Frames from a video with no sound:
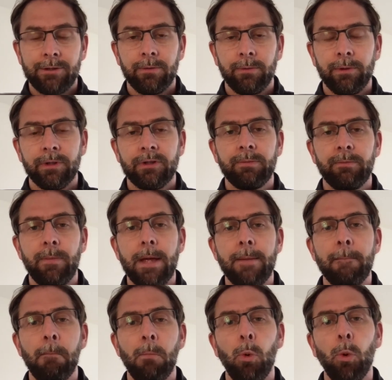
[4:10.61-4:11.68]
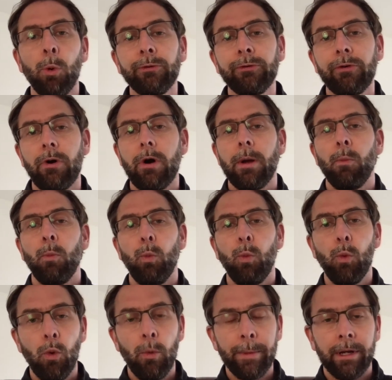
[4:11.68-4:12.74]
So I'm going to spend more time
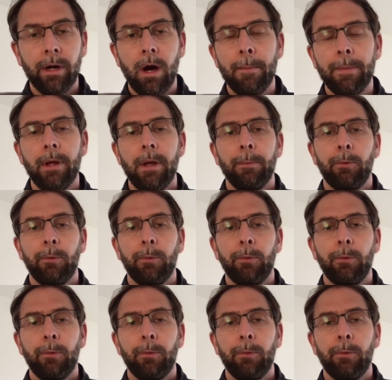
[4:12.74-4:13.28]
warming up,